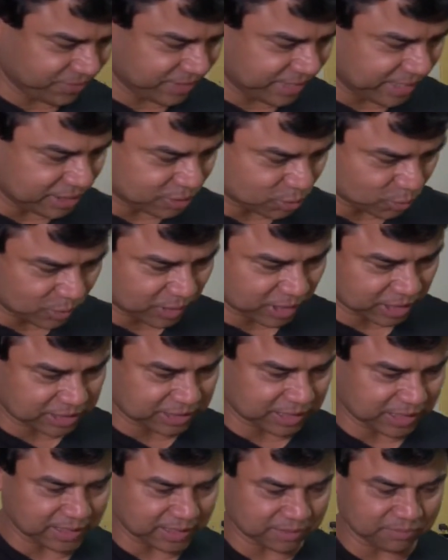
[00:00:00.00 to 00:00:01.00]

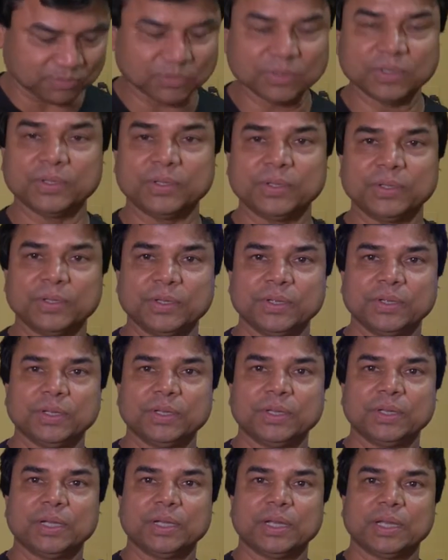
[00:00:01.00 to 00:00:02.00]
introduction.
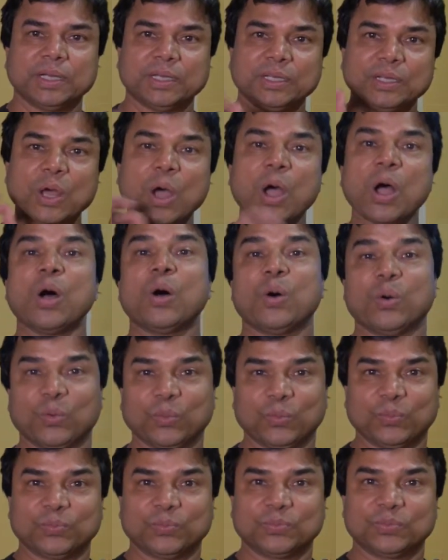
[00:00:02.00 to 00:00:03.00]

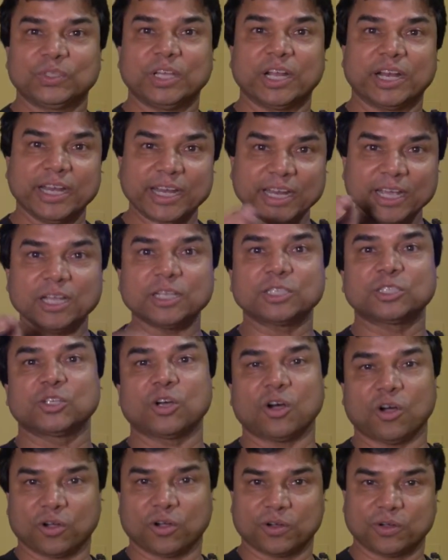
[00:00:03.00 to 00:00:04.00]
Now the real
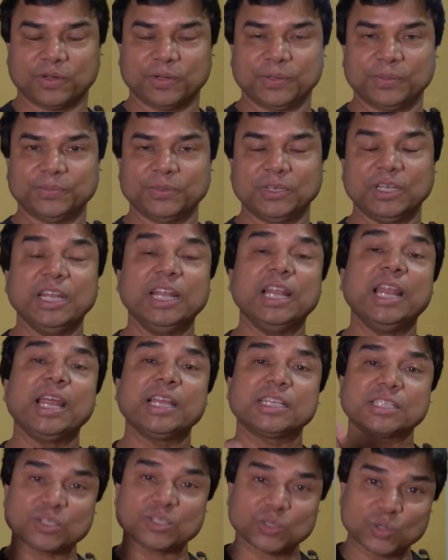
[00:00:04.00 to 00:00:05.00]
talk.
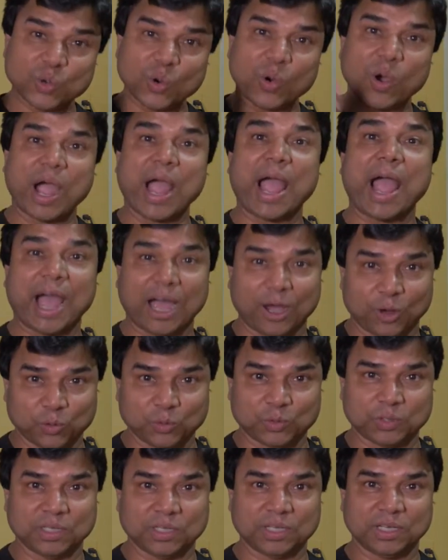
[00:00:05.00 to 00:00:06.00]
Let's go
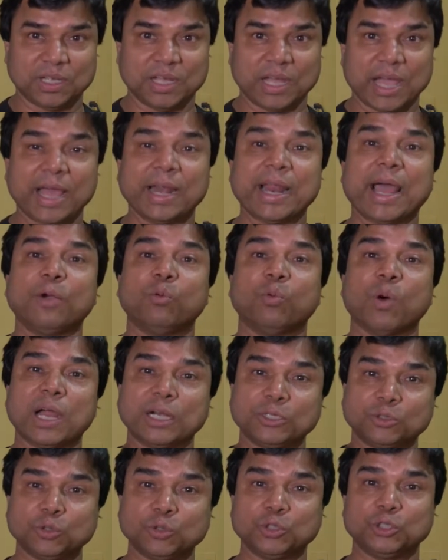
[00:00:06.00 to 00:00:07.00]
out, and I
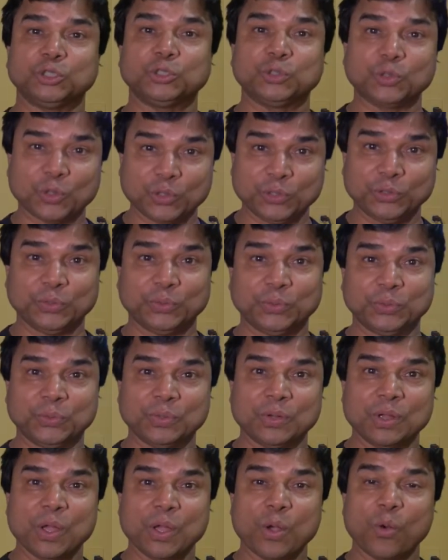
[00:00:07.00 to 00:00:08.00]
want to show
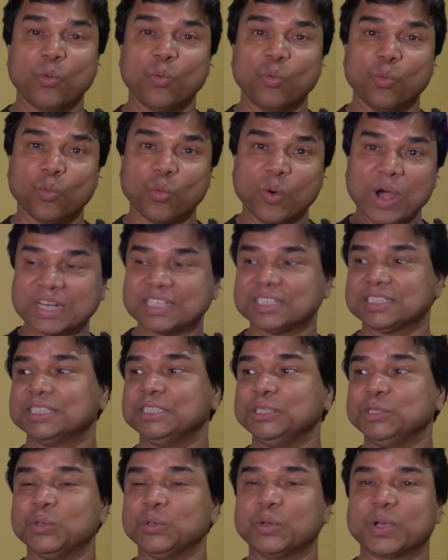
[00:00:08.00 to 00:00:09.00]
you what
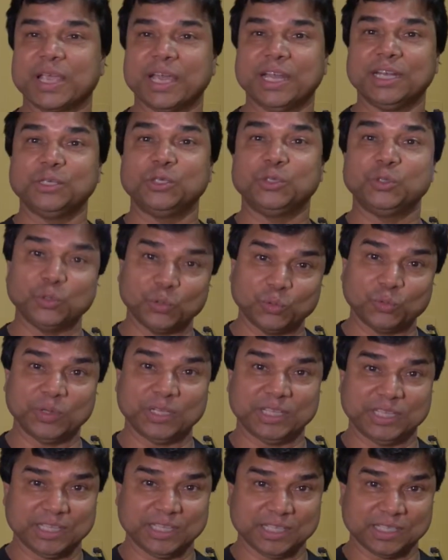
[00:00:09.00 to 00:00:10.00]
you can do
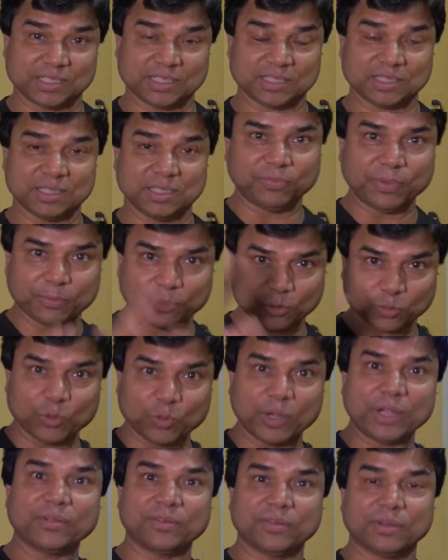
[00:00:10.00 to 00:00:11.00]
with this. Before
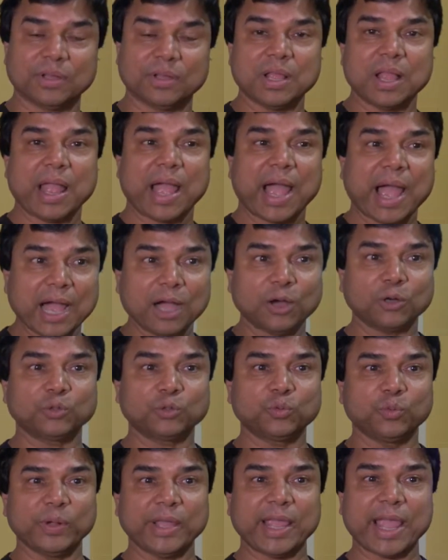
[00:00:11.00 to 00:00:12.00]
going
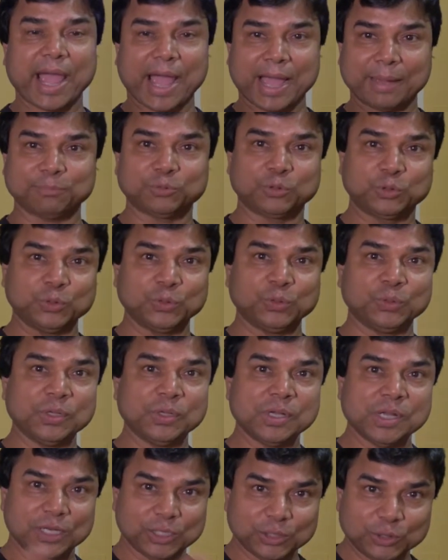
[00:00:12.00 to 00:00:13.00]
out, we have to
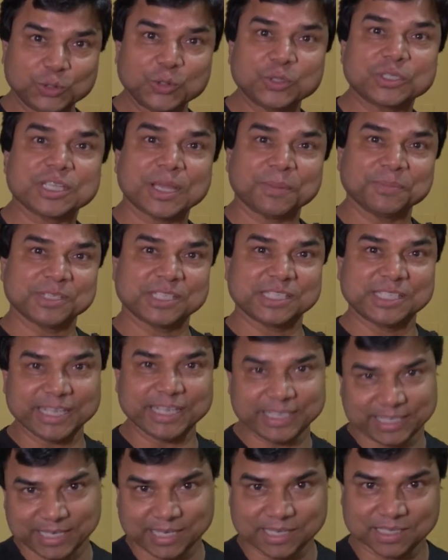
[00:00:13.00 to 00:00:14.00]
do some
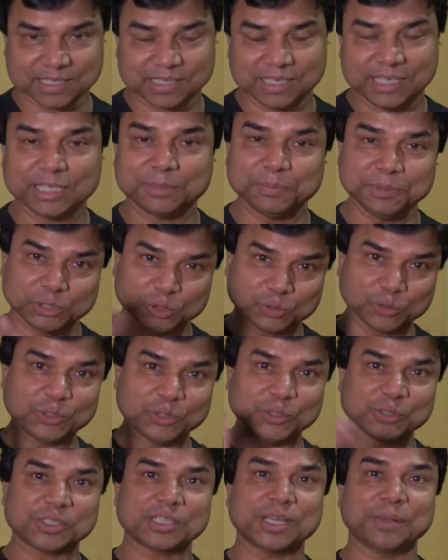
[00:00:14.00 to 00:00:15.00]
settings. Let me show
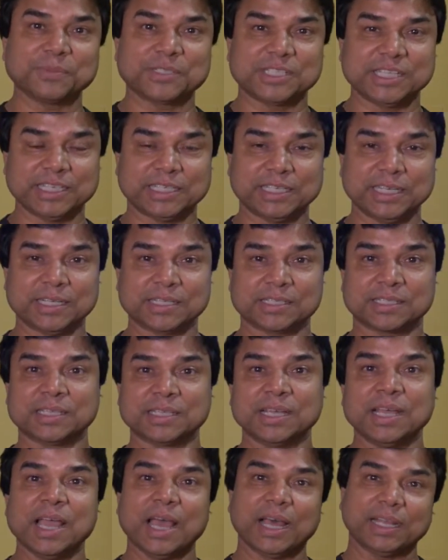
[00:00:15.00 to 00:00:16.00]
you some settings,
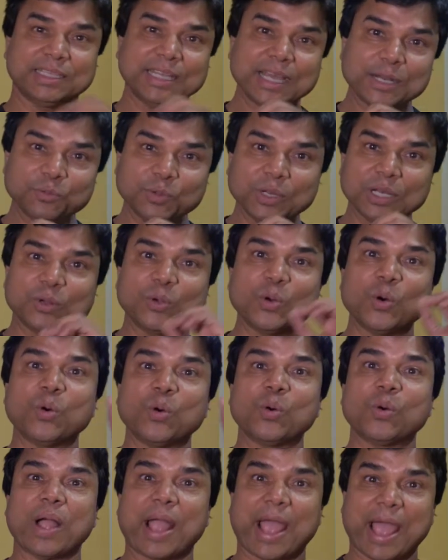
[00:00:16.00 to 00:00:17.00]
then we'll
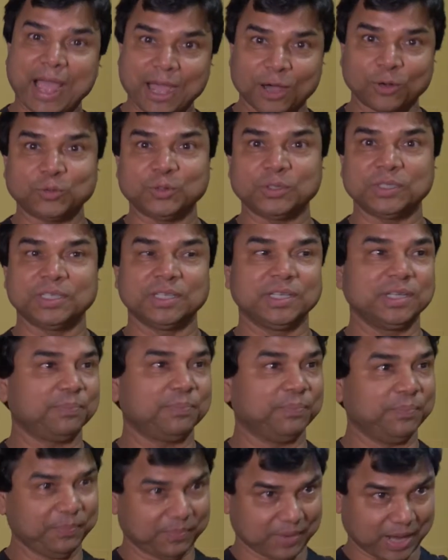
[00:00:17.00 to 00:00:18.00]
go out.
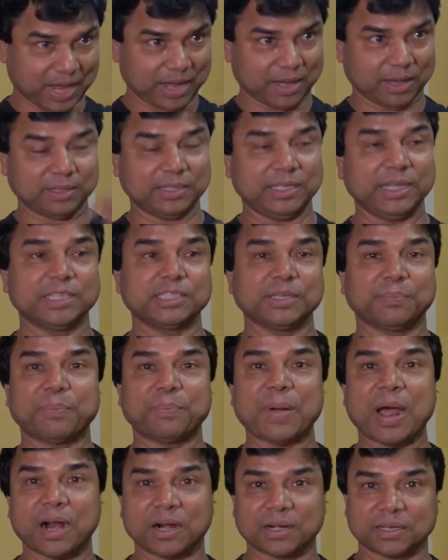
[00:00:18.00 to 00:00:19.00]
There is a
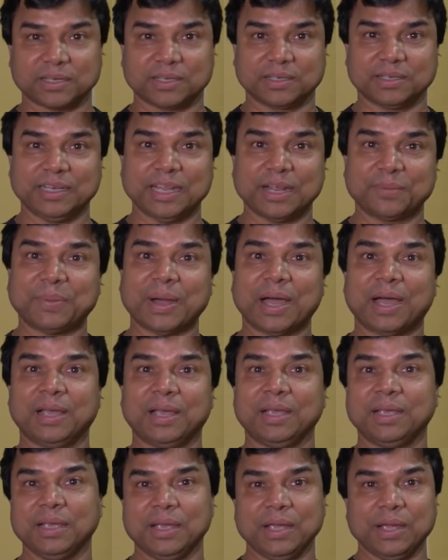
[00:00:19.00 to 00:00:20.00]
park nearby
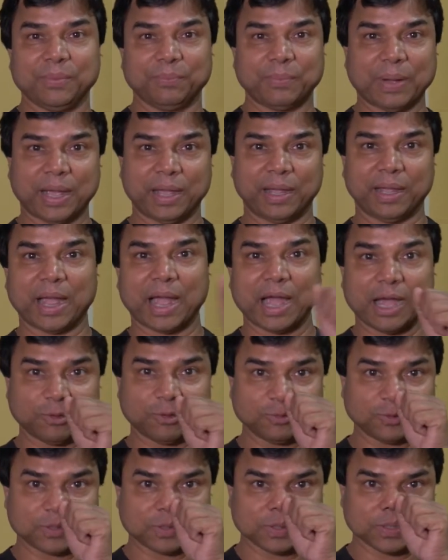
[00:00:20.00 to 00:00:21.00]
my
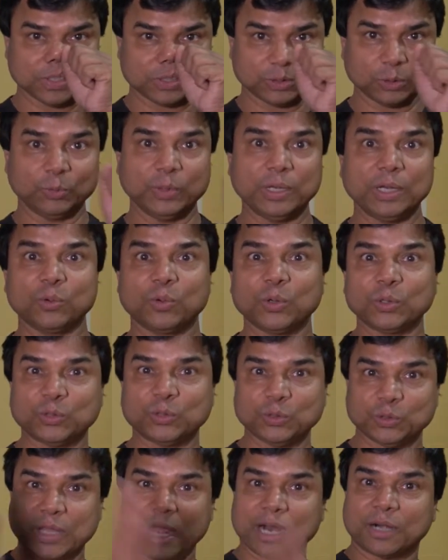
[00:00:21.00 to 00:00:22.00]
house, so we'll go
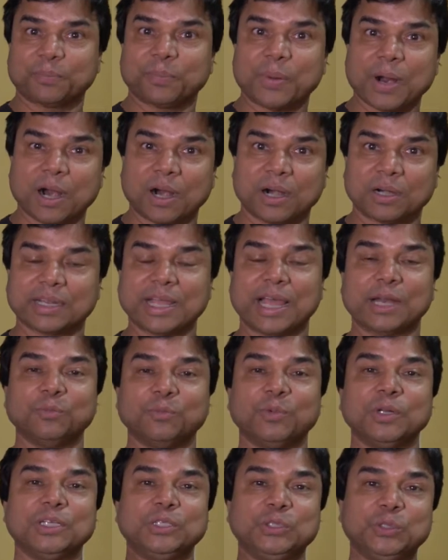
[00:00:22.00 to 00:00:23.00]
to that park and
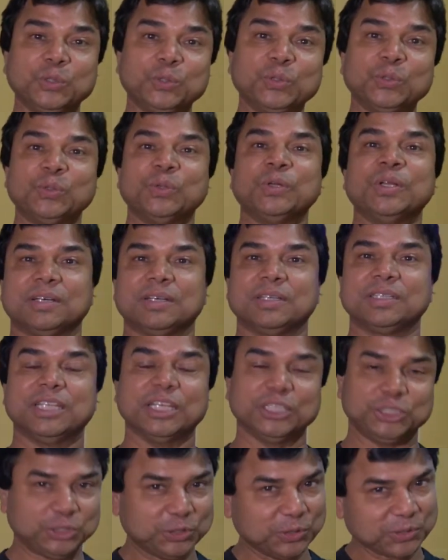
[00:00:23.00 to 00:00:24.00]
we'll do
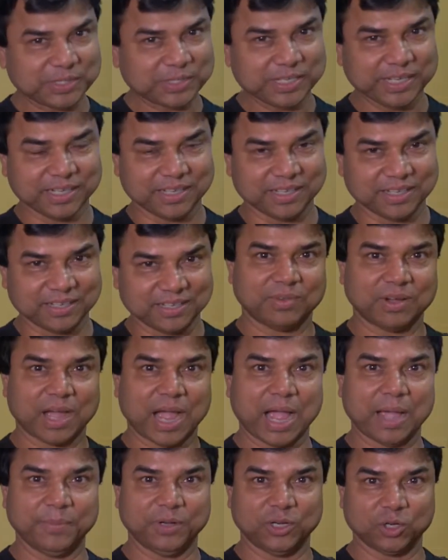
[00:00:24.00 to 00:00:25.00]
the shooting.
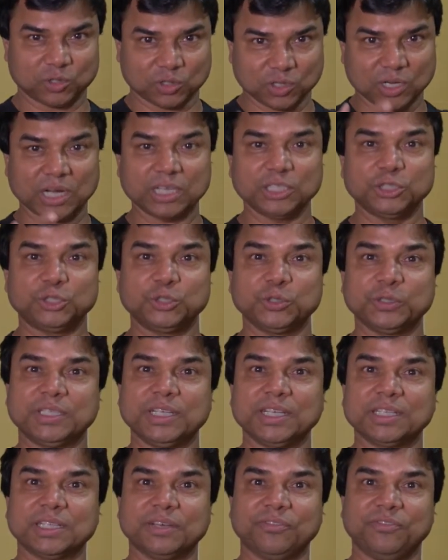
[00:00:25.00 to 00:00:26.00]
I'm not gun
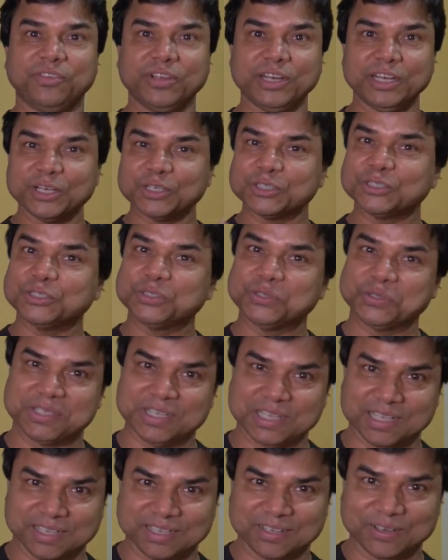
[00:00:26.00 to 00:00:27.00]
shooting, the video
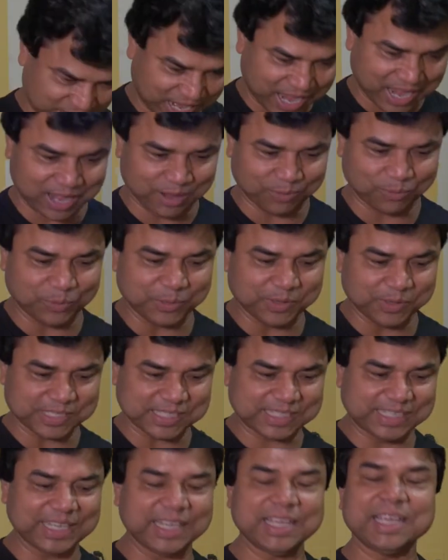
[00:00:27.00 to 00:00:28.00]
shooting. We'll
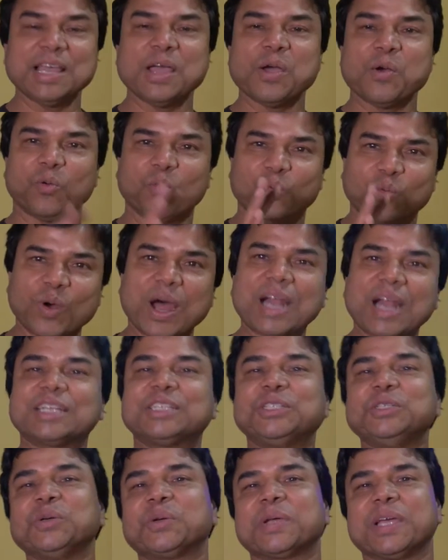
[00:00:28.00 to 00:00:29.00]
see
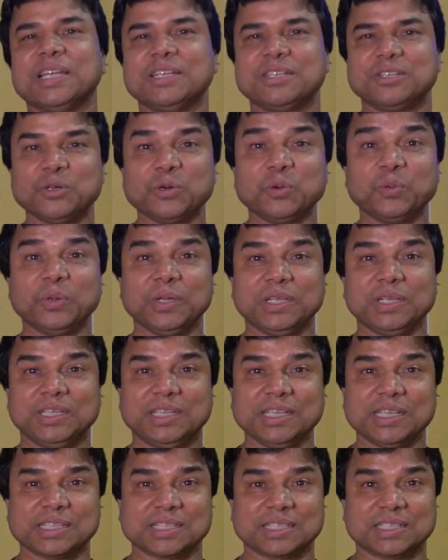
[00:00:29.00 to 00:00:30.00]
what you can do with
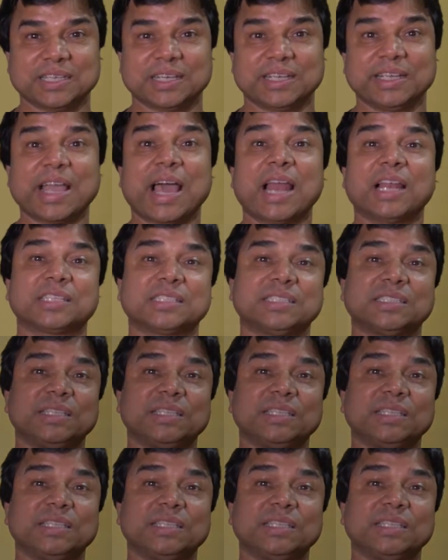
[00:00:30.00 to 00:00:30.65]
this Galaxy.